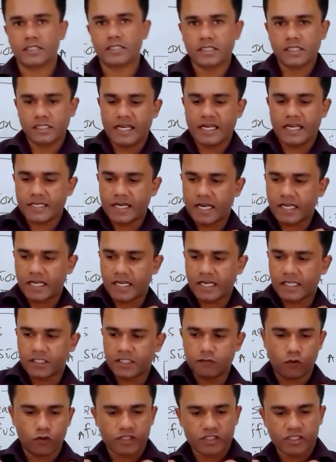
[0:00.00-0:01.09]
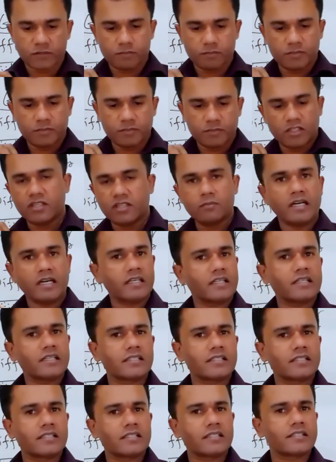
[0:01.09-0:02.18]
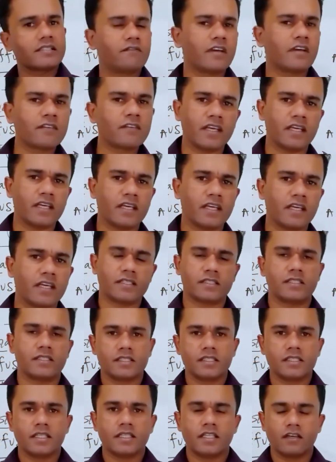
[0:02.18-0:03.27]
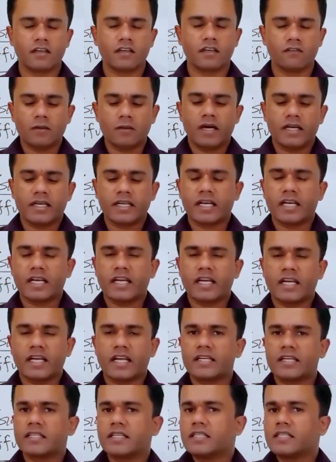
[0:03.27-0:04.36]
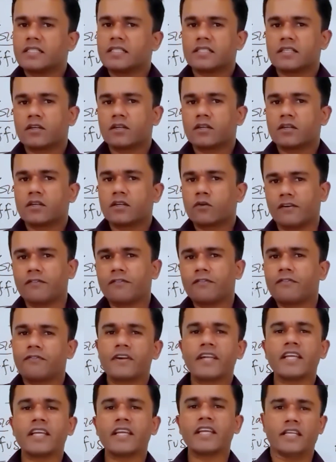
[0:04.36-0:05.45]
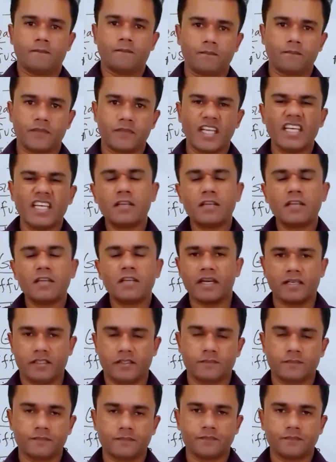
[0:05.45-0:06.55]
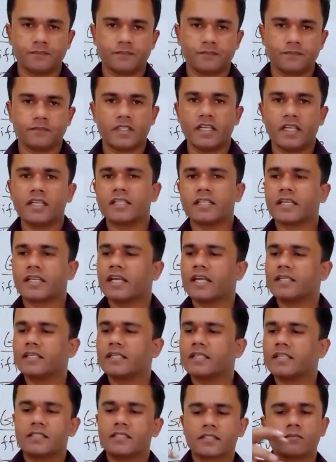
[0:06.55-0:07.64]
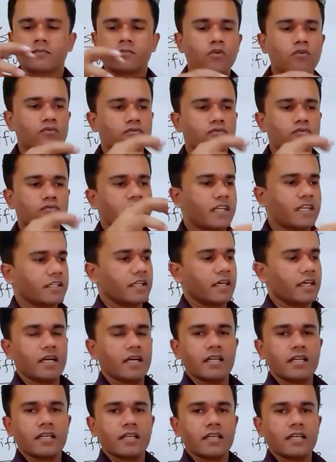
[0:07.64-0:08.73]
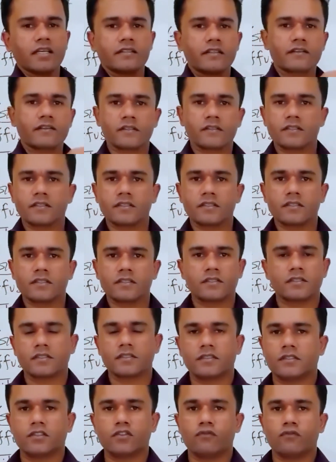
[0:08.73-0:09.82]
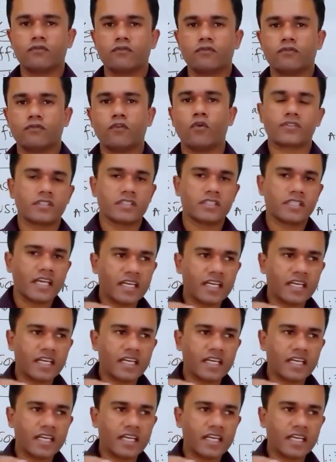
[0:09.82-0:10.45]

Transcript: The attractive forces between particles then very weak. Then one particle can quite free, independent. Then it can just move here and there like this. No force.